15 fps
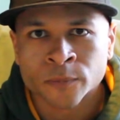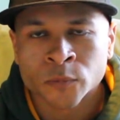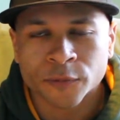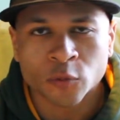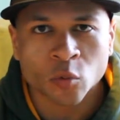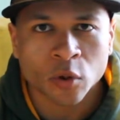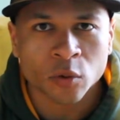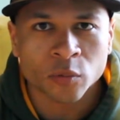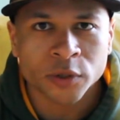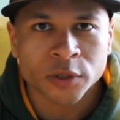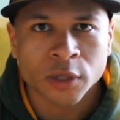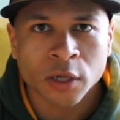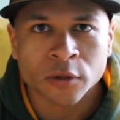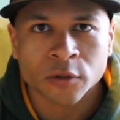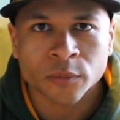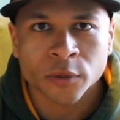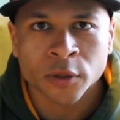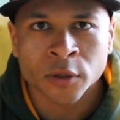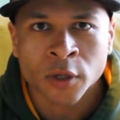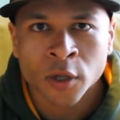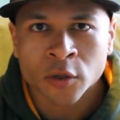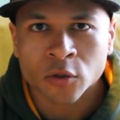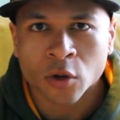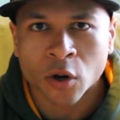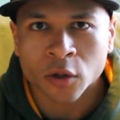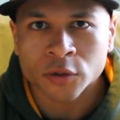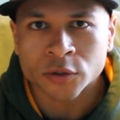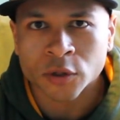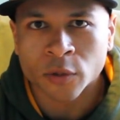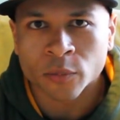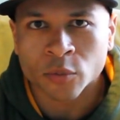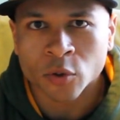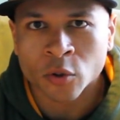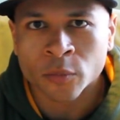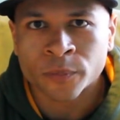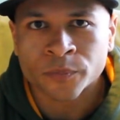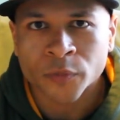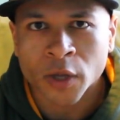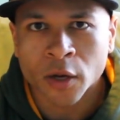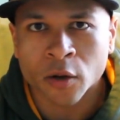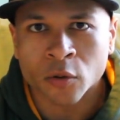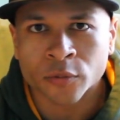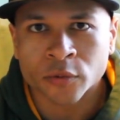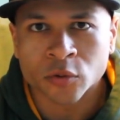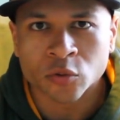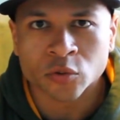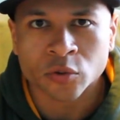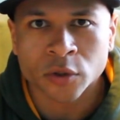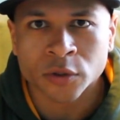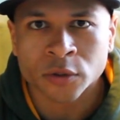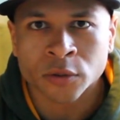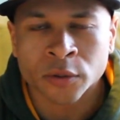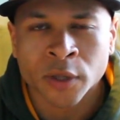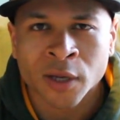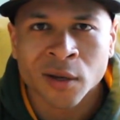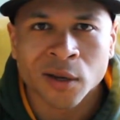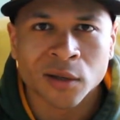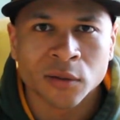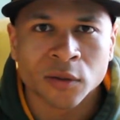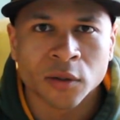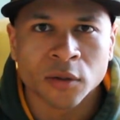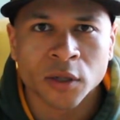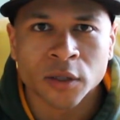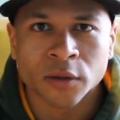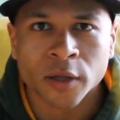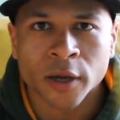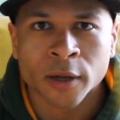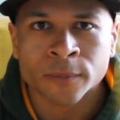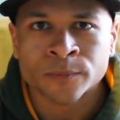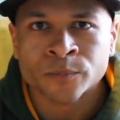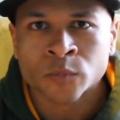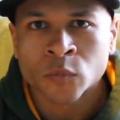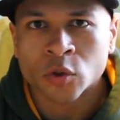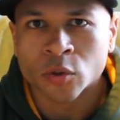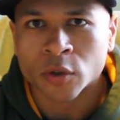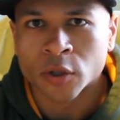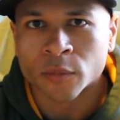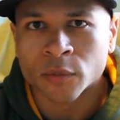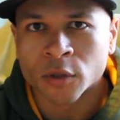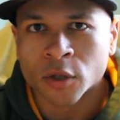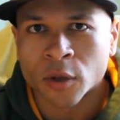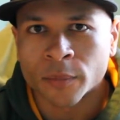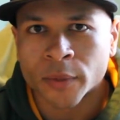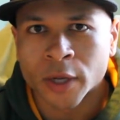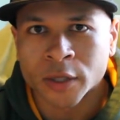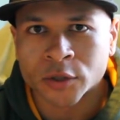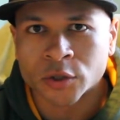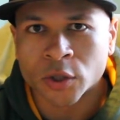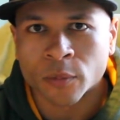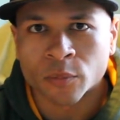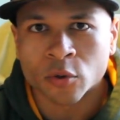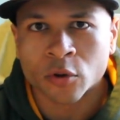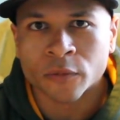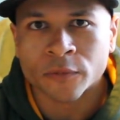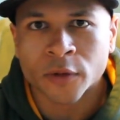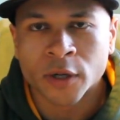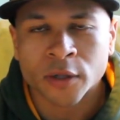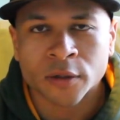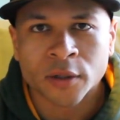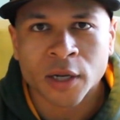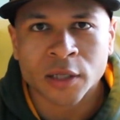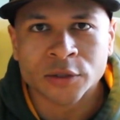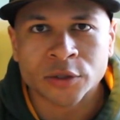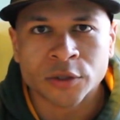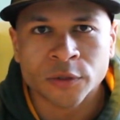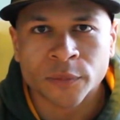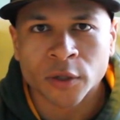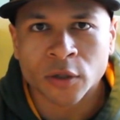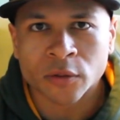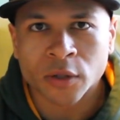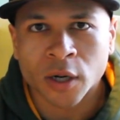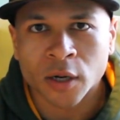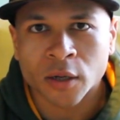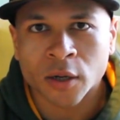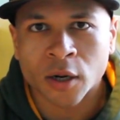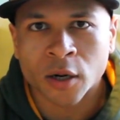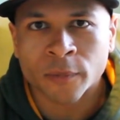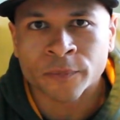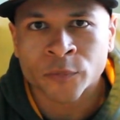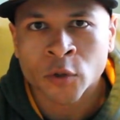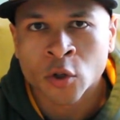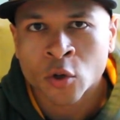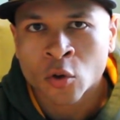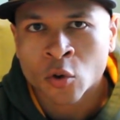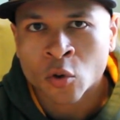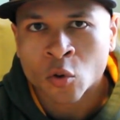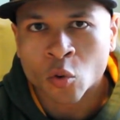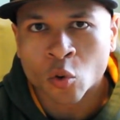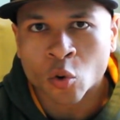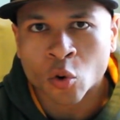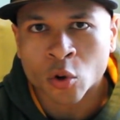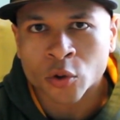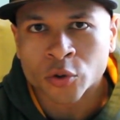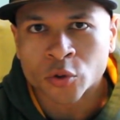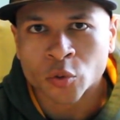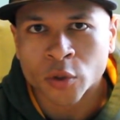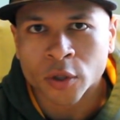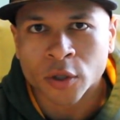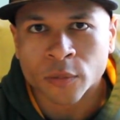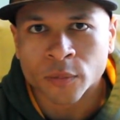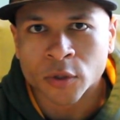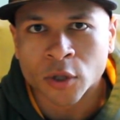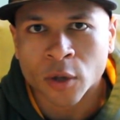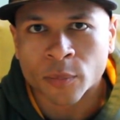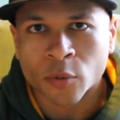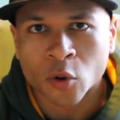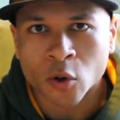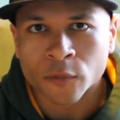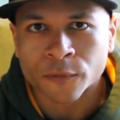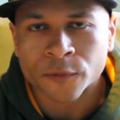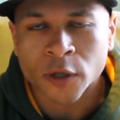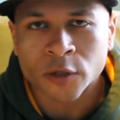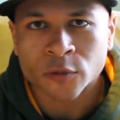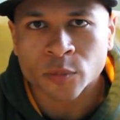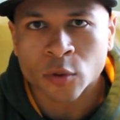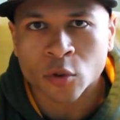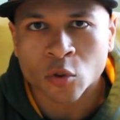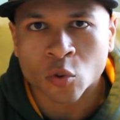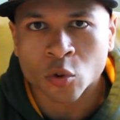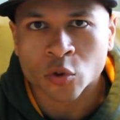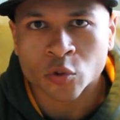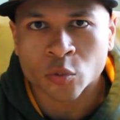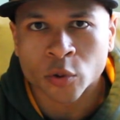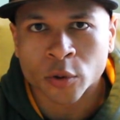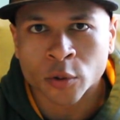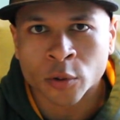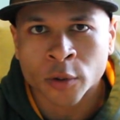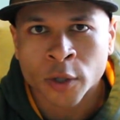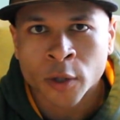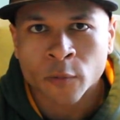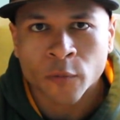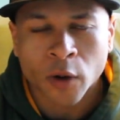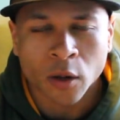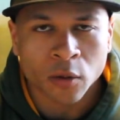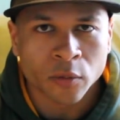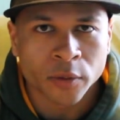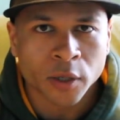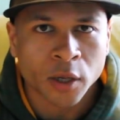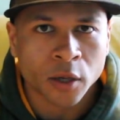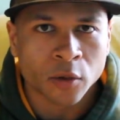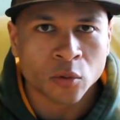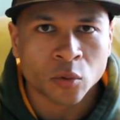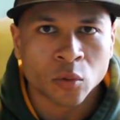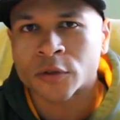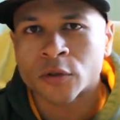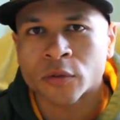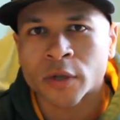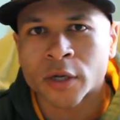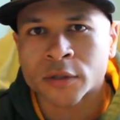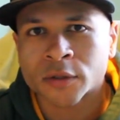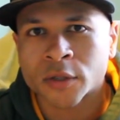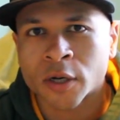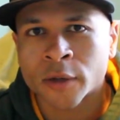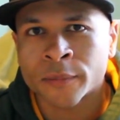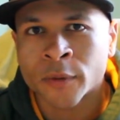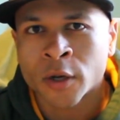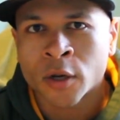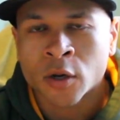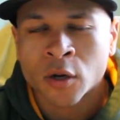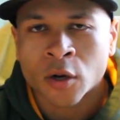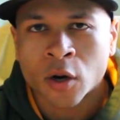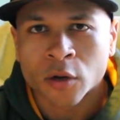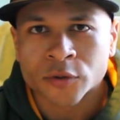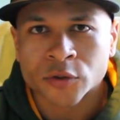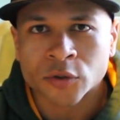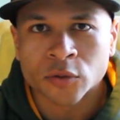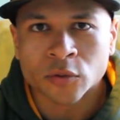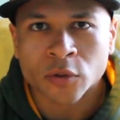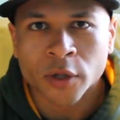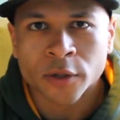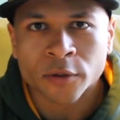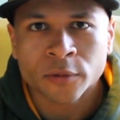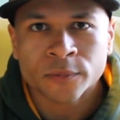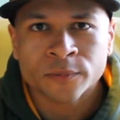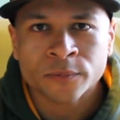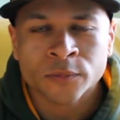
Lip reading: If you want to reach out to me, talk jump rope, health, nutrition, anything like that, you can hit me up at jumpropevet@gmail.com, or you can hit me up on Facebook or Twitter. Follow the handle. Until next time, I'll see you later.